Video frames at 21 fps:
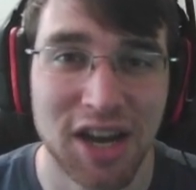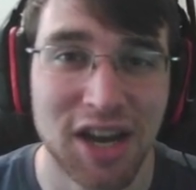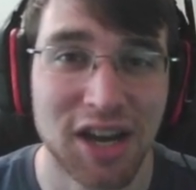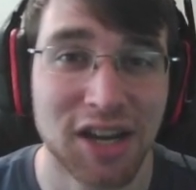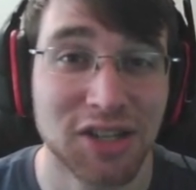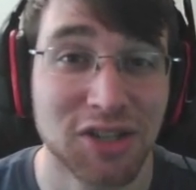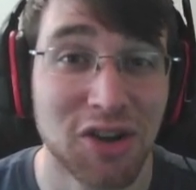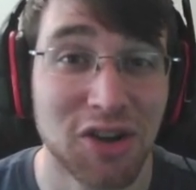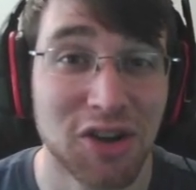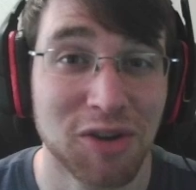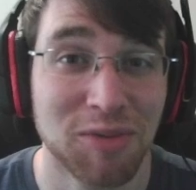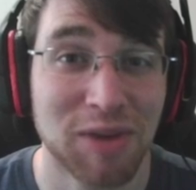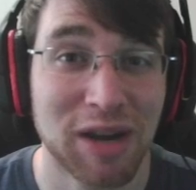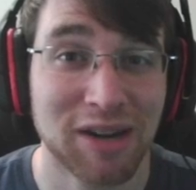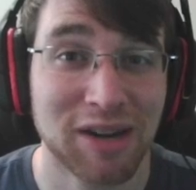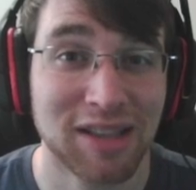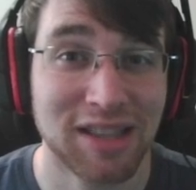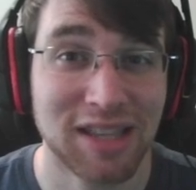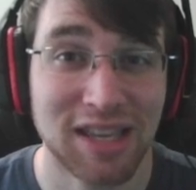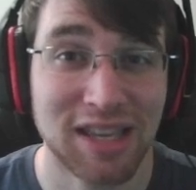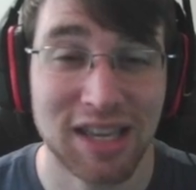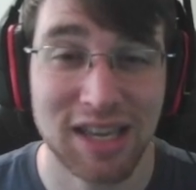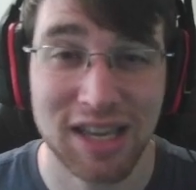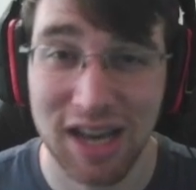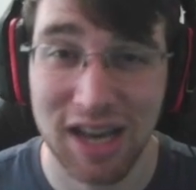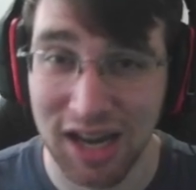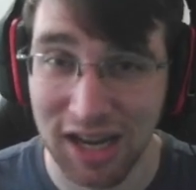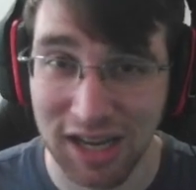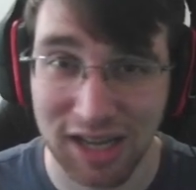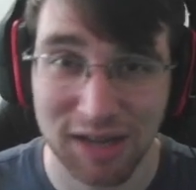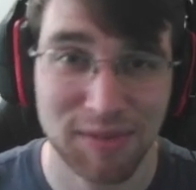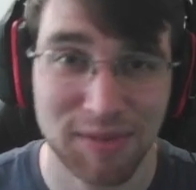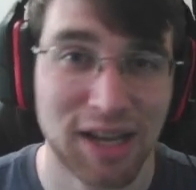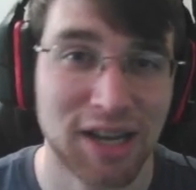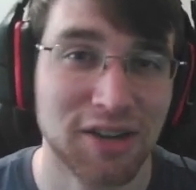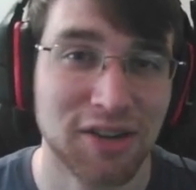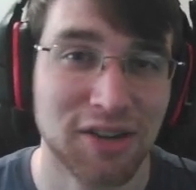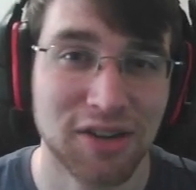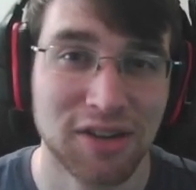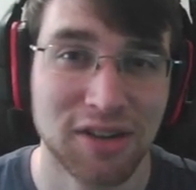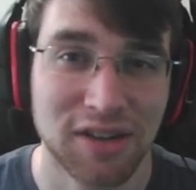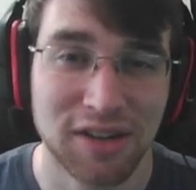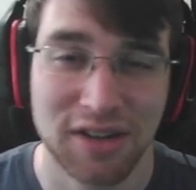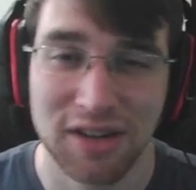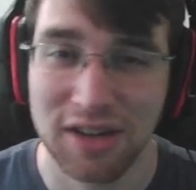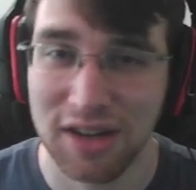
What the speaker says: talk about the Commander,